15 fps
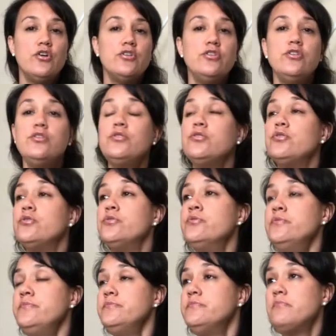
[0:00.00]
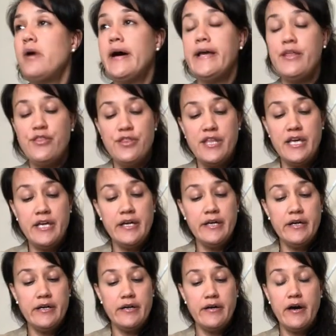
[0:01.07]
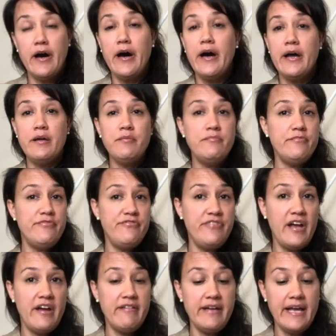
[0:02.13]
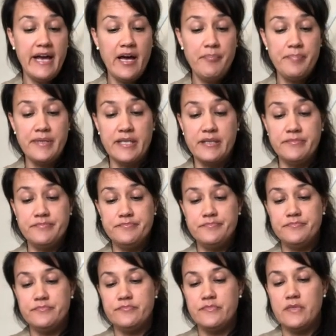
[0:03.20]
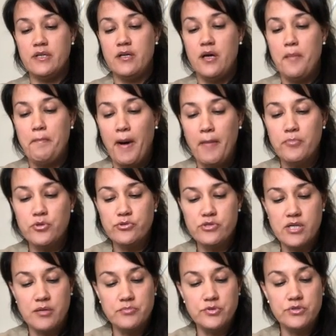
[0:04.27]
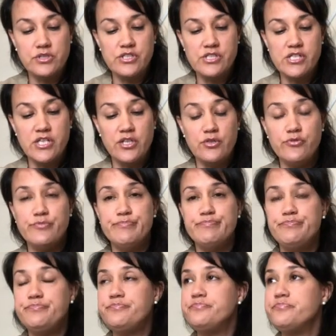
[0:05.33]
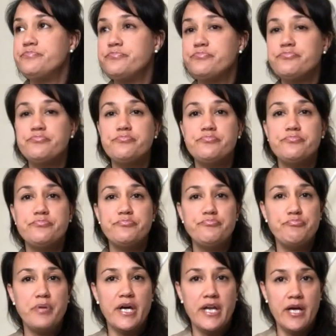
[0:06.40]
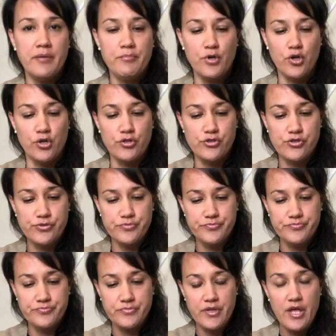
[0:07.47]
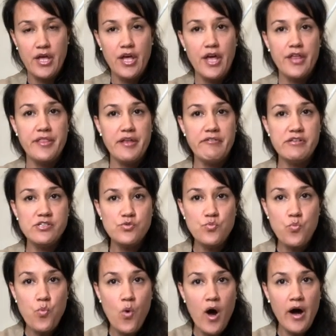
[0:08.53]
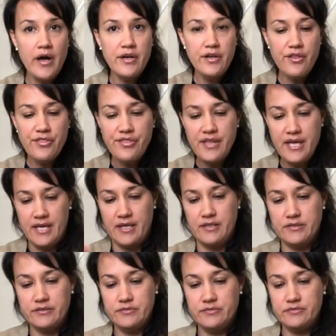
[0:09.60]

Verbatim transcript: You might think I'm very happy, Bumble Dumble continued. But I'm not. There is one thing